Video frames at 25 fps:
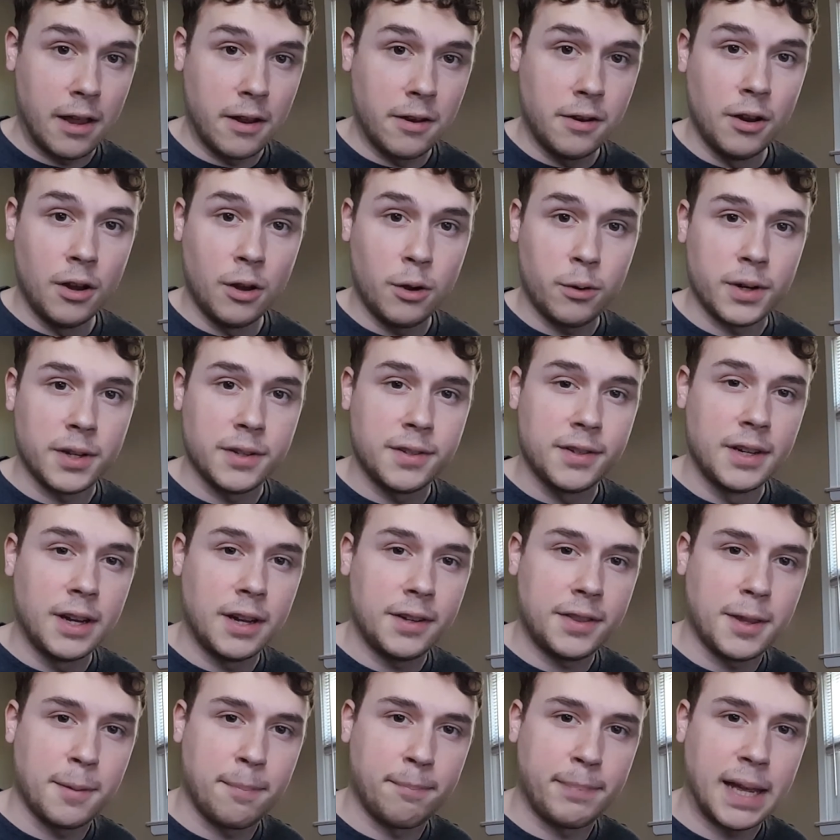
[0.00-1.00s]
And no, it's
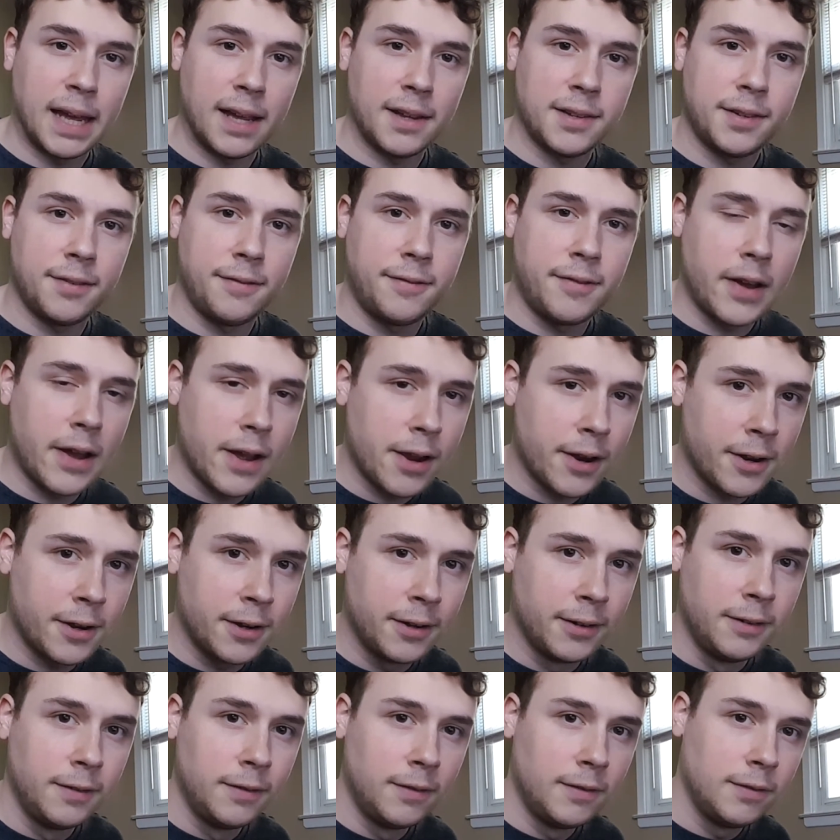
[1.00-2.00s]
not The
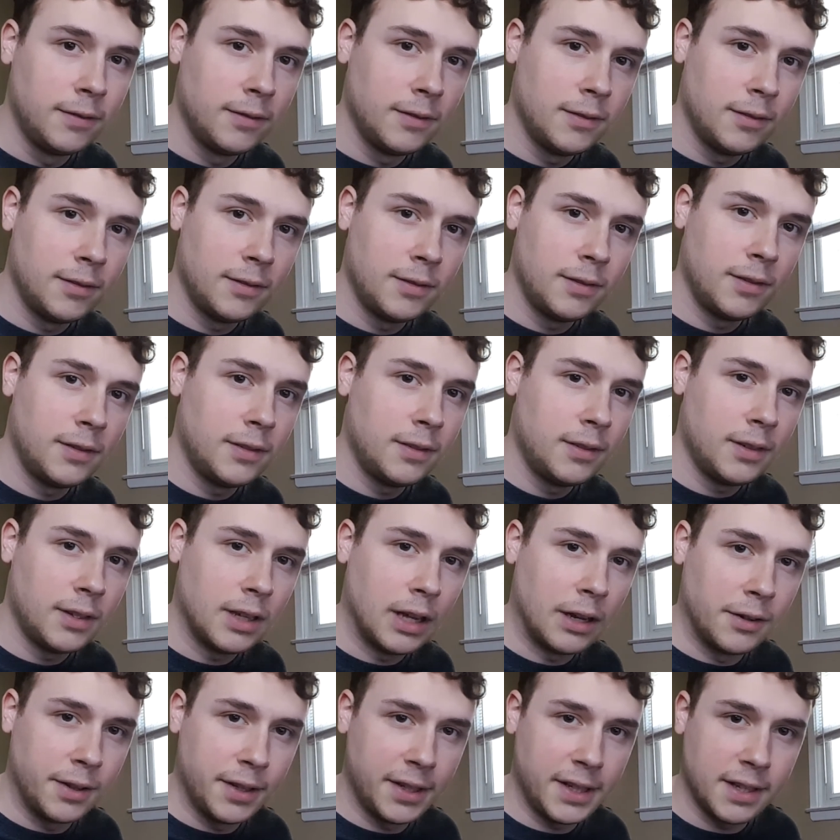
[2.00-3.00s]
Pacifier.
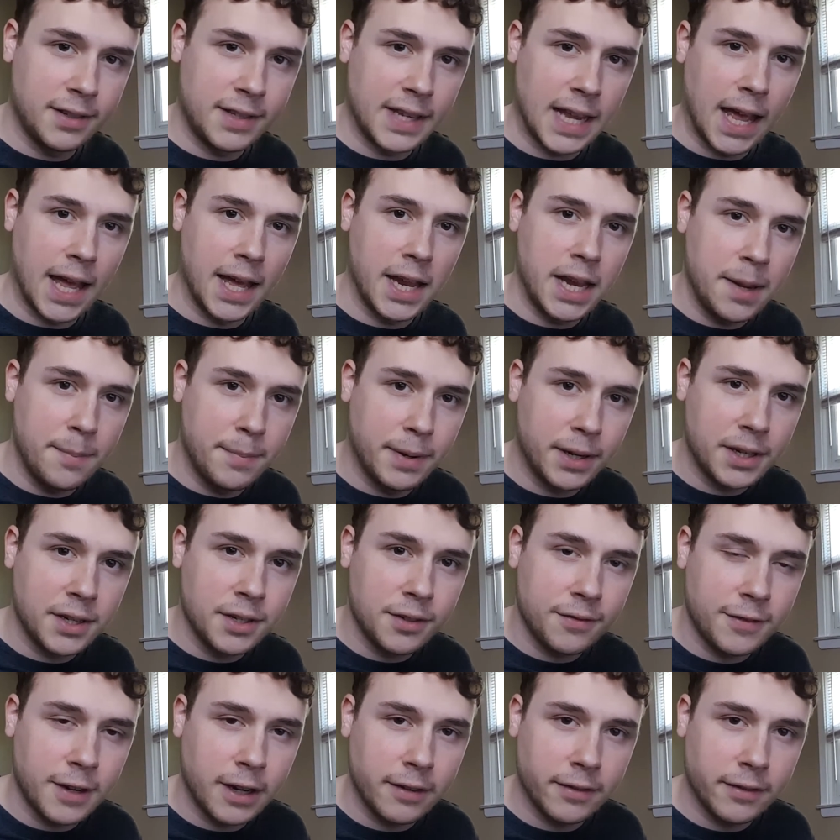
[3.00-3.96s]
I don't think that's anybody's